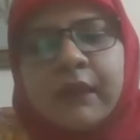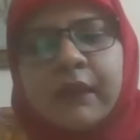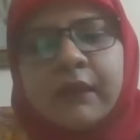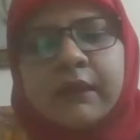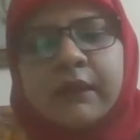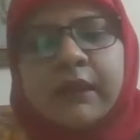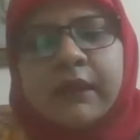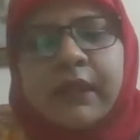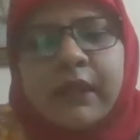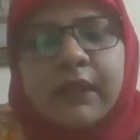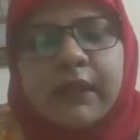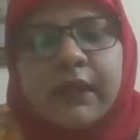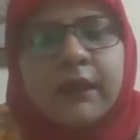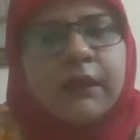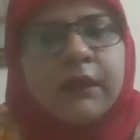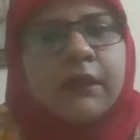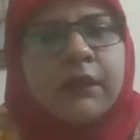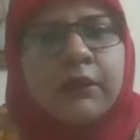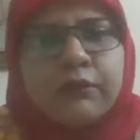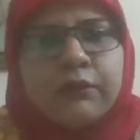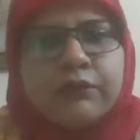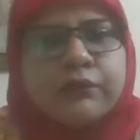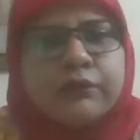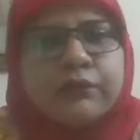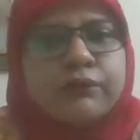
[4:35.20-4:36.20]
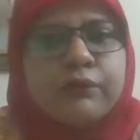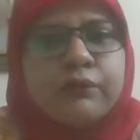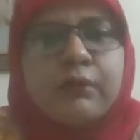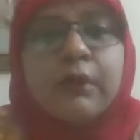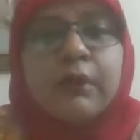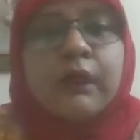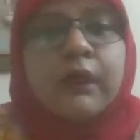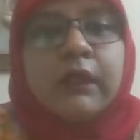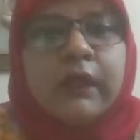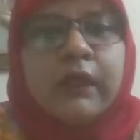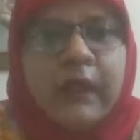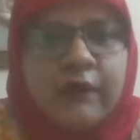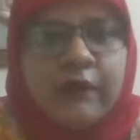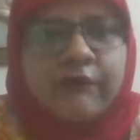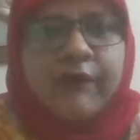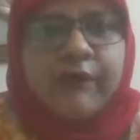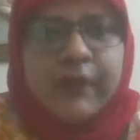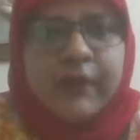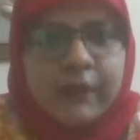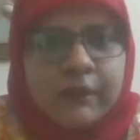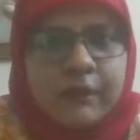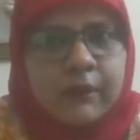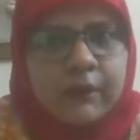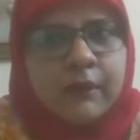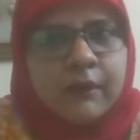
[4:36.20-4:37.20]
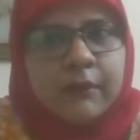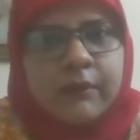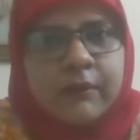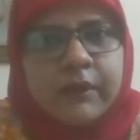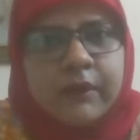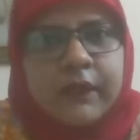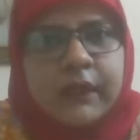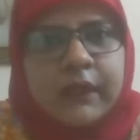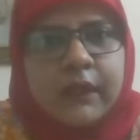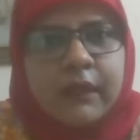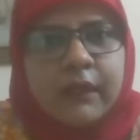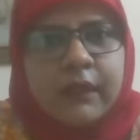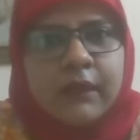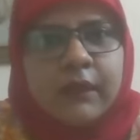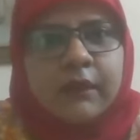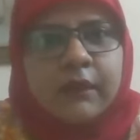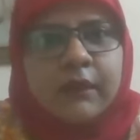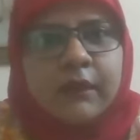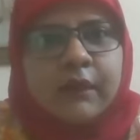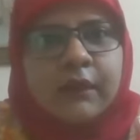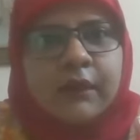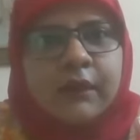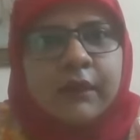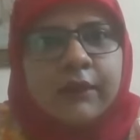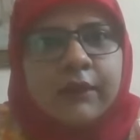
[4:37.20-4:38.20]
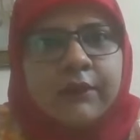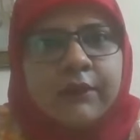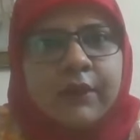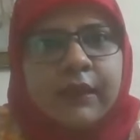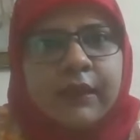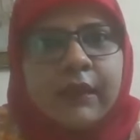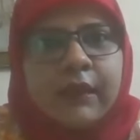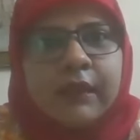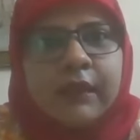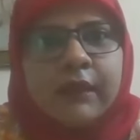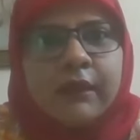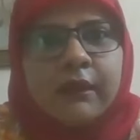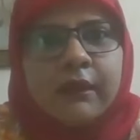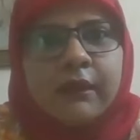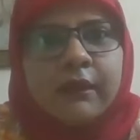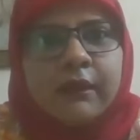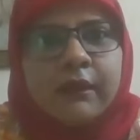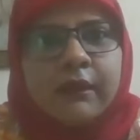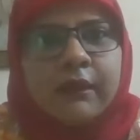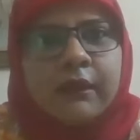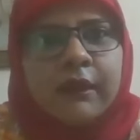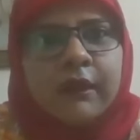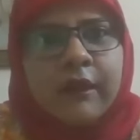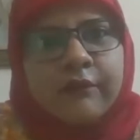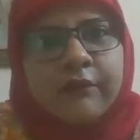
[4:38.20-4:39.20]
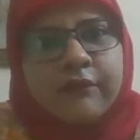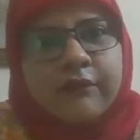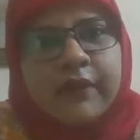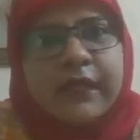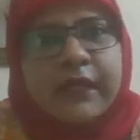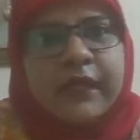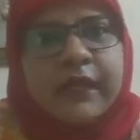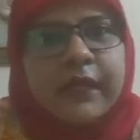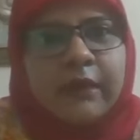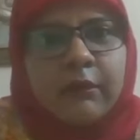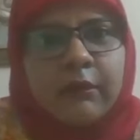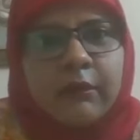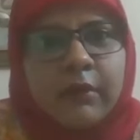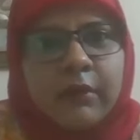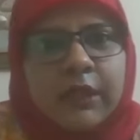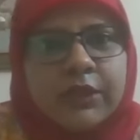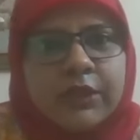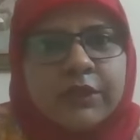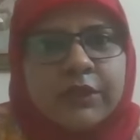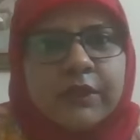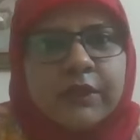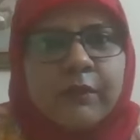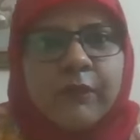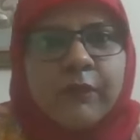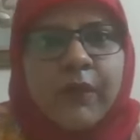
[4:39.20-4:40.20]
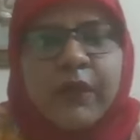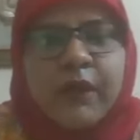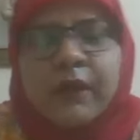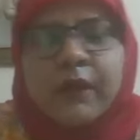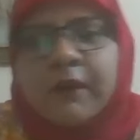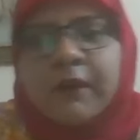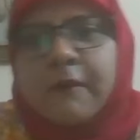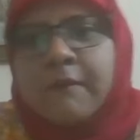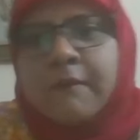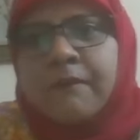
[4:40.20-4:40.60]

they used to love it. They really love the calculation part.